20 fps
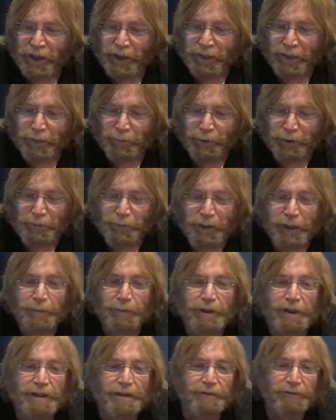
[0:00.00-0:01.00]
they put
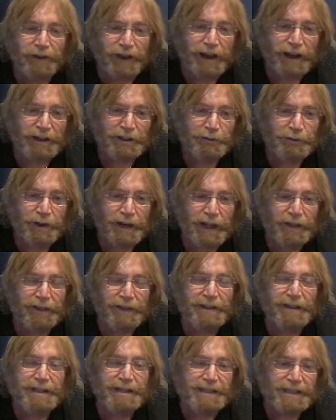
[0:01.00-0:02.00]
people in the factory, and I
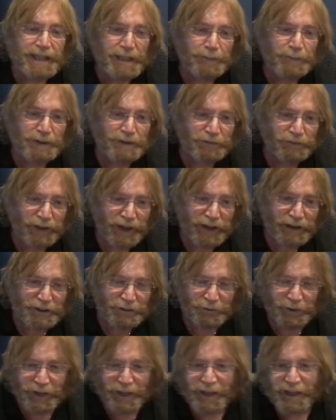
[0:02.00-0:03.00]
think they sleep in the
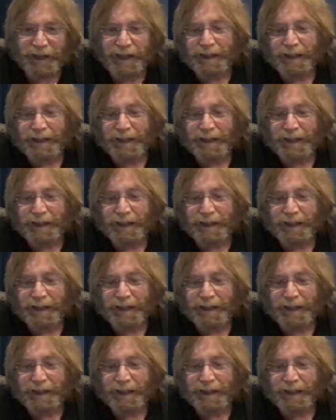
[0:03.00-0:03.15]
factory.